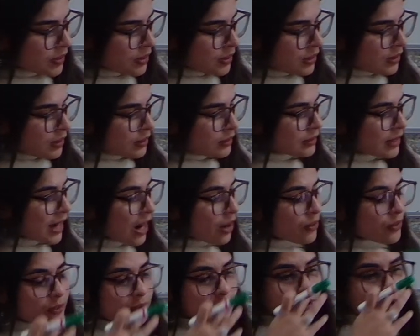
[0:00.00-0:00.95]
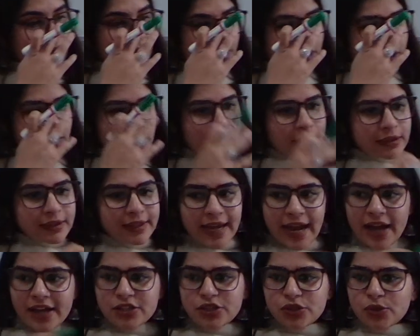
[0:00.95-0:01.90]
Now, there are
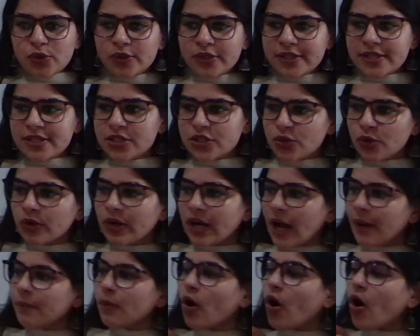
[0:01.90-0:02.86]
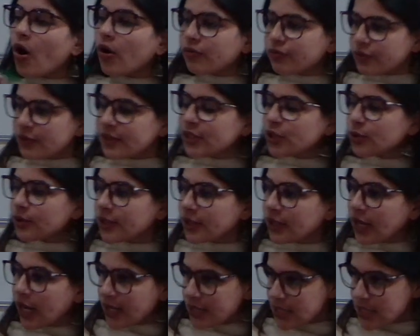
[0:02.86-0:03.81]
students who come often to the
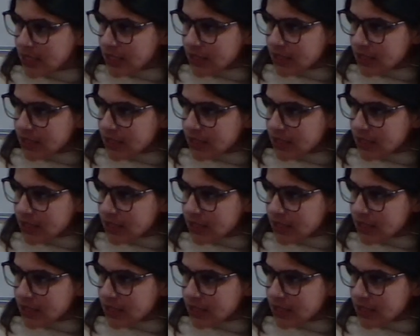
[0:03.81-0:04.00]
classes,